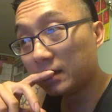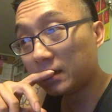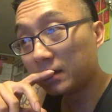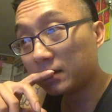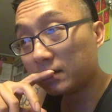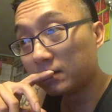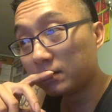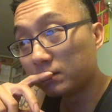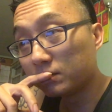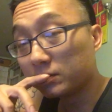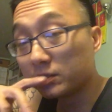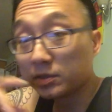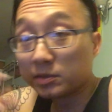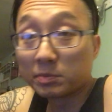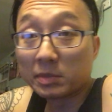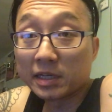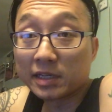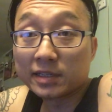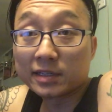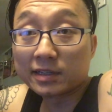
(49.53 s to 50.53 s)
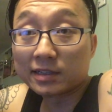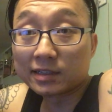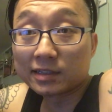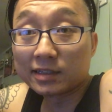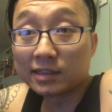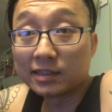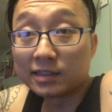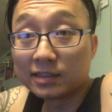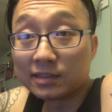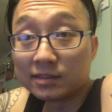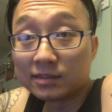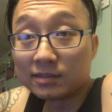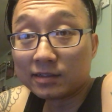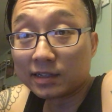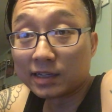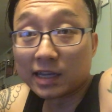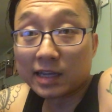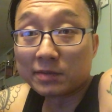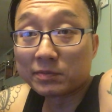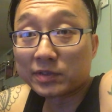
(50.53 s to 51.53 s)
um, which is basically
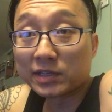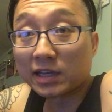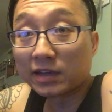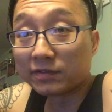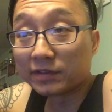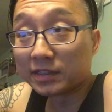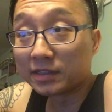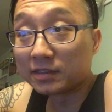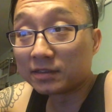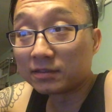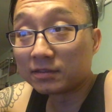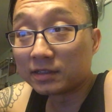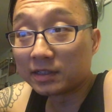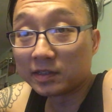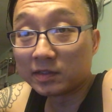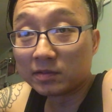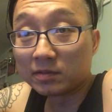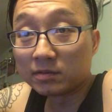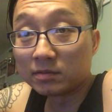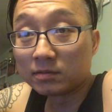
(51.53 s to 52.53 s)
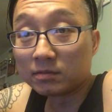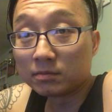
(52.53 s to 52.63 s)
a game seven in